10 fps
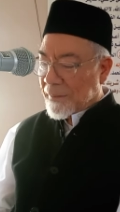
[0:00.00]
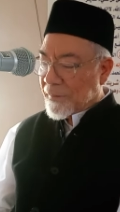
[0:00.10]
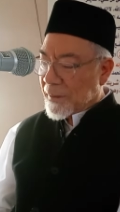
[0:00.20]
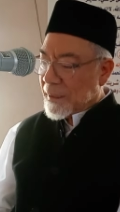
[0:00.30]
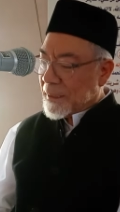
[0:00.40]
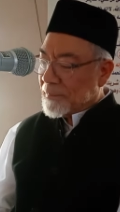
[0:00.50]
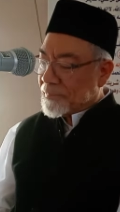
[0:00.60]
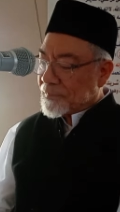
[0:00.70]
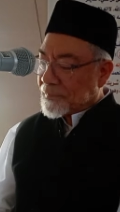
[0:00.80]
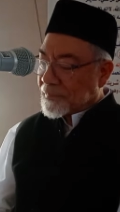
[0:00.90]
Suffering.
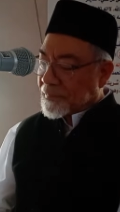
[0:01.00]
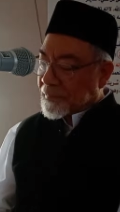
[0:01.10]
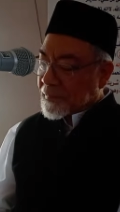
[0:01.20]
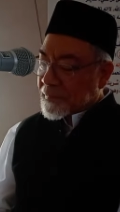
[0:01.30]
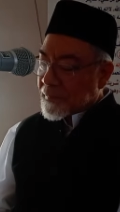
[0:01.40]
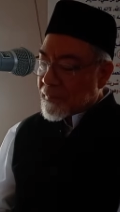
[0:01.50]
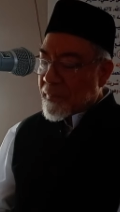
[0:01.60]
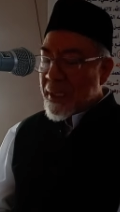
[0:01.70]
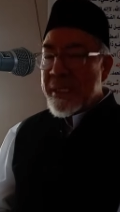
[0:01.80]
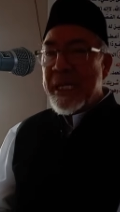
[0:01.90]

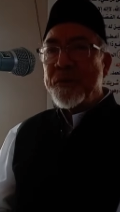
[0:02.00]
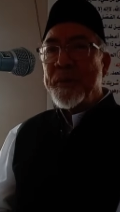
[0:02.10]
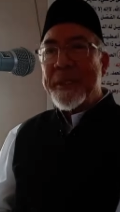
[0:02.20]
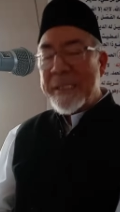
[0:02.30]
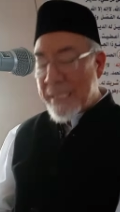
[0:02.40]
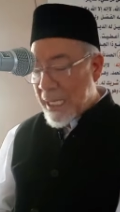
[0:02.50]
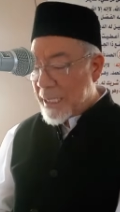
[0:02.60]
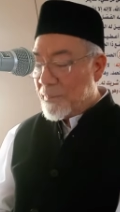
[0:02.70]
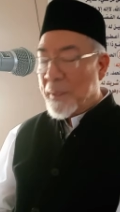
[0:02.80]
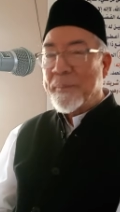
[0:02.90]
says we must
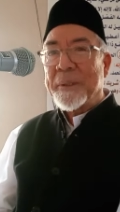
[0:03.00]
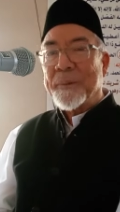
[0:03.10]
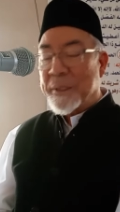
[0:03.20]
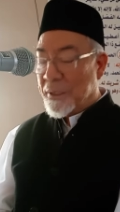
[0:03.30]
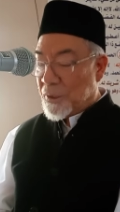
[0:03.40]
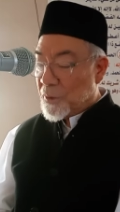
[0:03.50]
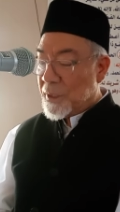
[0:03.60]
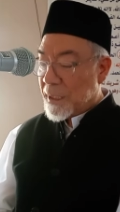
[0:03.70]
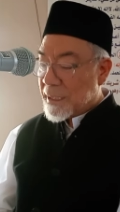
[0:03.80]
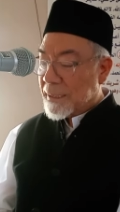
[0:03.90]
tell the people what the
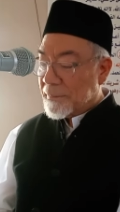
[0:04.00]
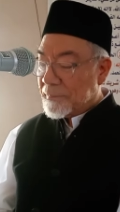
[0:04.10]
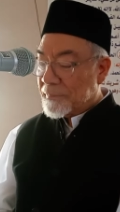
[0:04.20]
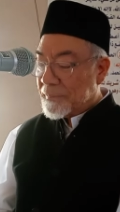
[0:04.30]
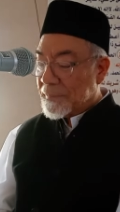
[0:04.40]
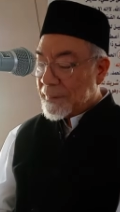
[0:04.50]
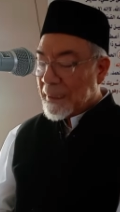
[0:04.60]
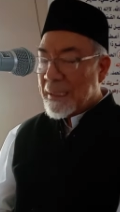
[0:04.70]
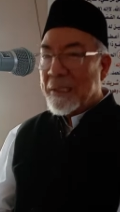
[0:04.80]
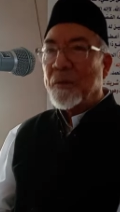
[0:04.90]
truth is.
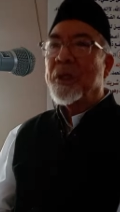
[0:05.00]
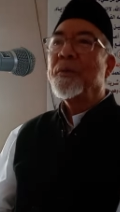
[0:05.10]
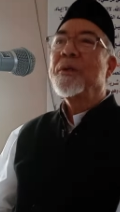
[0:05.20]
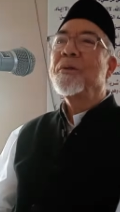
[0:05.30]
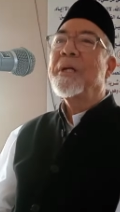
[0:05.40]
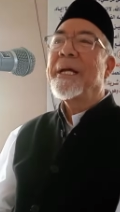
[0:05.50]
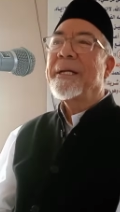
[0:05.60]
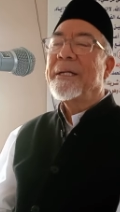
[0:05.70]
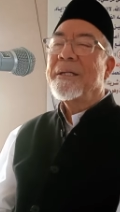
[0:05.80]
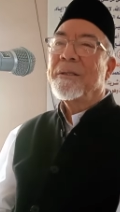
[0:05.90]
What do we do
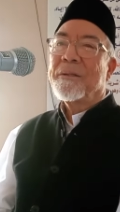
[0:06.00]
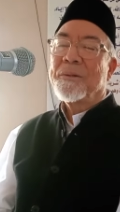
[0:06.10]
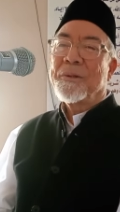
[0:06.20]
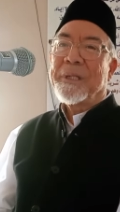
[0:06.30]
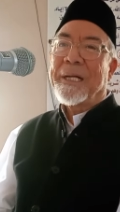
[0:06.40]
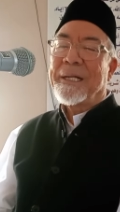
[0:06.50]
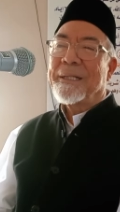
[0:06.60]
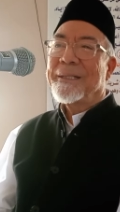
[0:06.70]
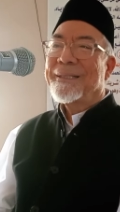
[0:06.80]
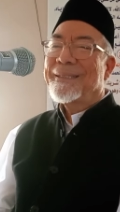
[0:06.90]
today? Do
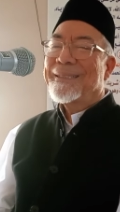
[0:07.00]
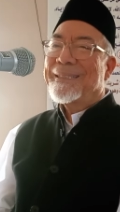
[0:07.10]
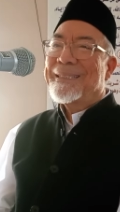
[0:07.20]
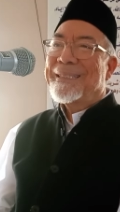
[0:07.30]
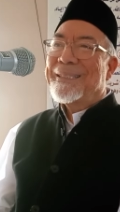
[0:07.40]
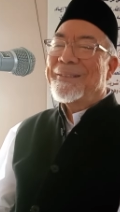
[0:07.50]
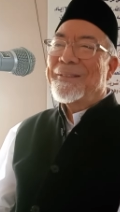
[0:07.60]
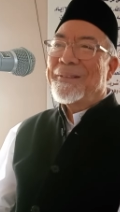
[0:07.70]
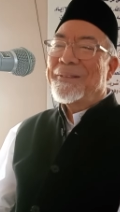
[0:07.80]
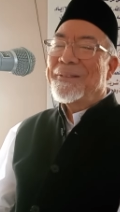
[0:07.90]
today
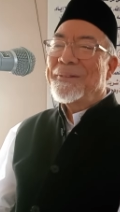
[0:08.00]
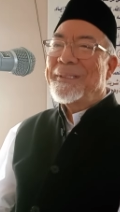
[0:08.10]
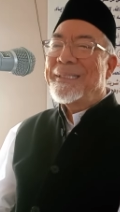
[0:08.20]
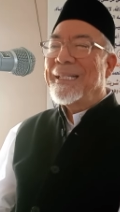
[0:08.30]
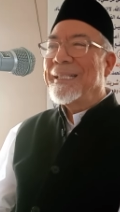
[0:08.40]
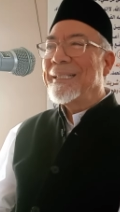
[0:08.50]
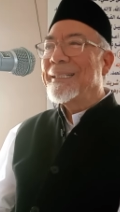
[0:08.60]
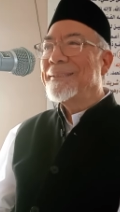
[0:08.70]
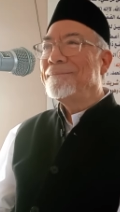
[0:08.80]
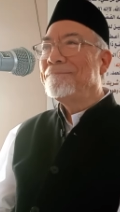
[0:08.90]
we say,
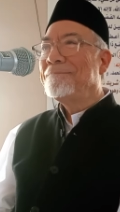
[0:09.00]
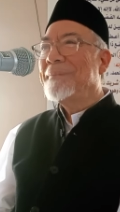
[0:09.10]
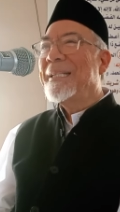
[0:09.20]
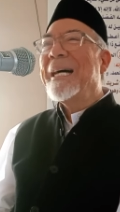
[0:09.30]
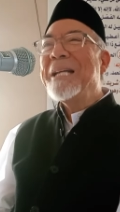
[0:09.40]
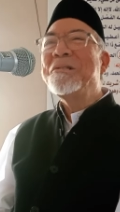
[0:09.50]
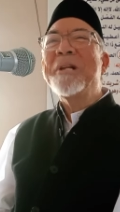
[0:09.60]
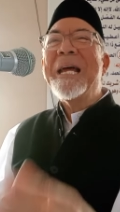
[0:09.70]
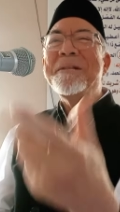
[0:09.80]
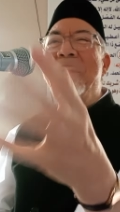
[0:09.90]
uh, "It's
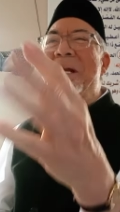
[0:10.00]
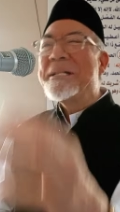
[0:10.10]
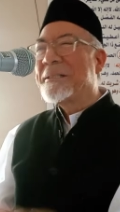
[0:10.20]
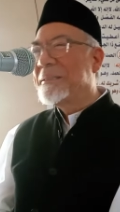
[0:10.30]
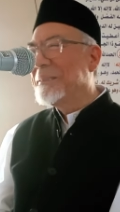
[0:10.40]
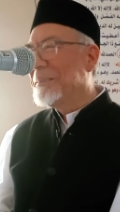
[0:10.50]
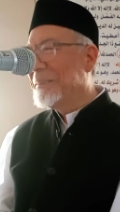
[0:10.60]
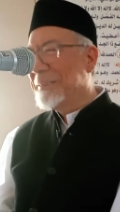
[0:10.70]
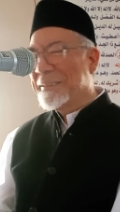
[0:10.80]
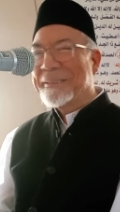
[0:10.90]
all right, man.
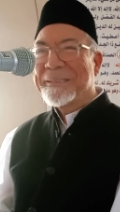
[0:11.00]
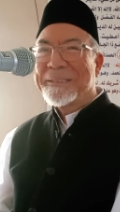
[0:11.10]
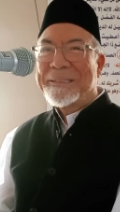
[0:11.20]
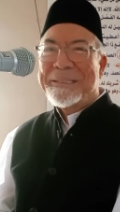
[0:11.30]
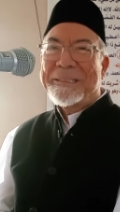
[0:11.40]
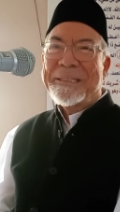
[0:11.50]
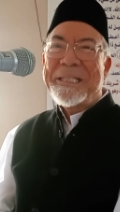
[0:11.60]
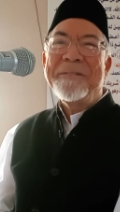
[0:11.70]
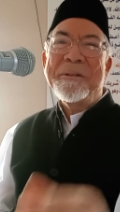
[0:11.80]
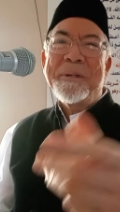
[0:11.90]

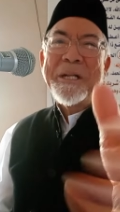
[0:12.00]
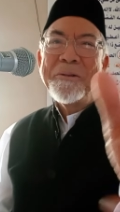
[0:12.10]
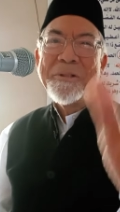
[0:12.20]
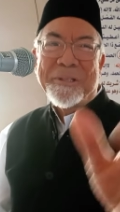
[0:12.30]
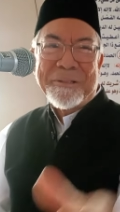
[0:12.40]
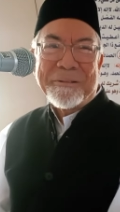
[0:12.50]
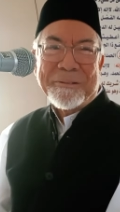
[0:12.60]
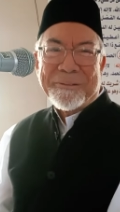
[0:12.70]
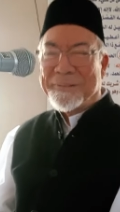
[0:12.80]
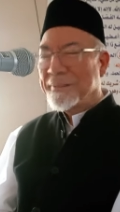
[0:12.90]
Leave him alone. You know,
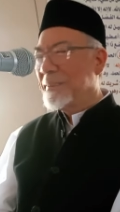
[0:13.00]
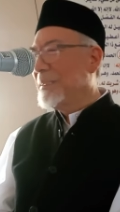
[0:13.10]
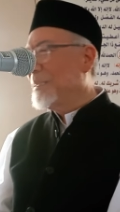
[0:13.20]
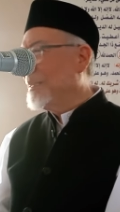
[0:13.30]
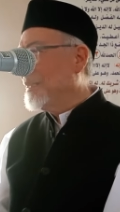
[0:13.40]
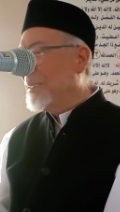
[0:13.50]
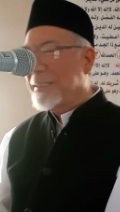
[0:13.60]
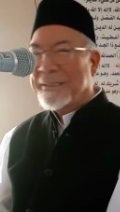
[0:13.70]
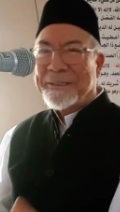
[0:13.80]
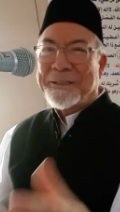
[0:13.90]

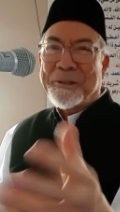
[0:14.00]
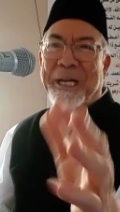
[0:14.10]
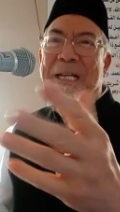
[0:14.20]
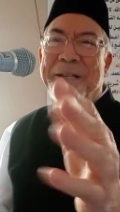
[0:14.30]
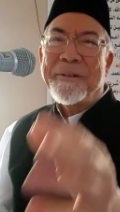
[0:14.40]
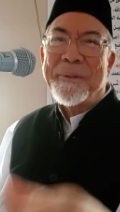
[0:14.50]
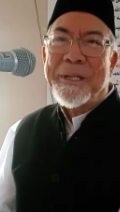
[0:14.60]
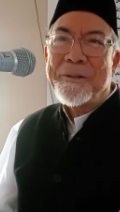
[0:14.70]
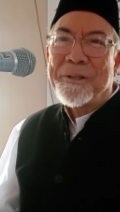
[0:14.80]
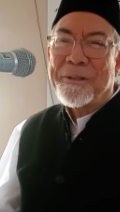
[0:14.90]
it's okay. Leave him
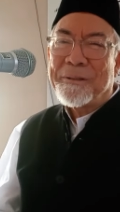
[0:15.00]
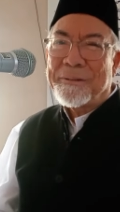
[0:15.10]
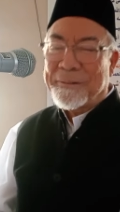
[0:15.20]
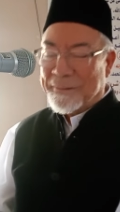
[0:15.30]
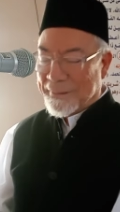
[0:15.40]
alone. You know."